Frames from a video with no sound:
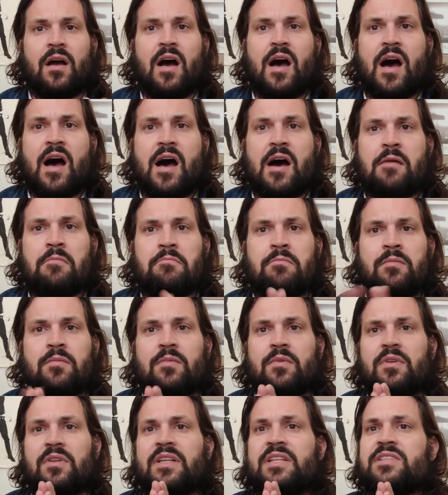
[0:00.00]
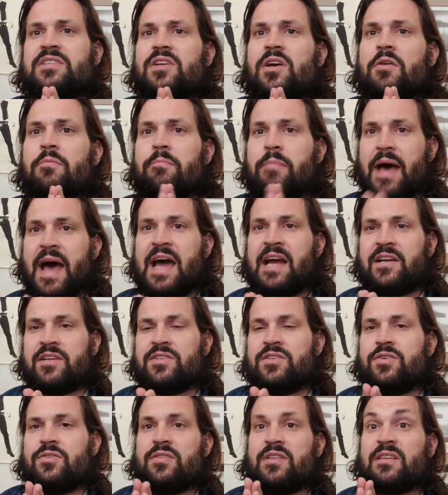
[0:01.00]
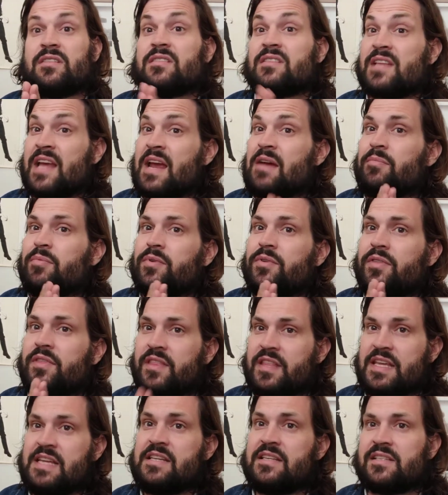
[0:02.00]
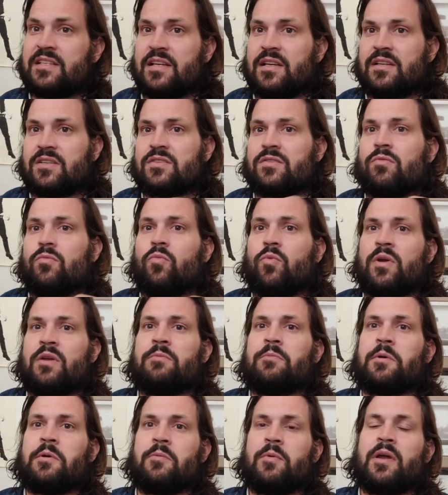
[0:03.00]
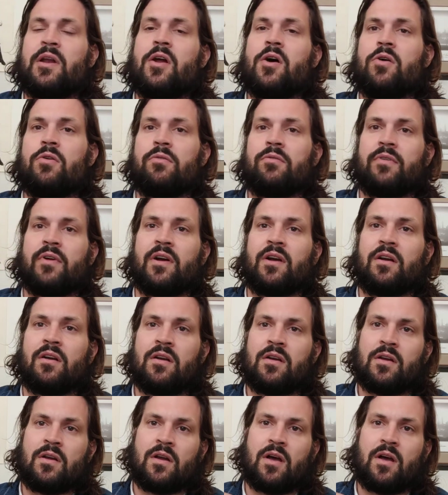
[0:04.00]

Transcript: let's go back to the sample thesis when we went over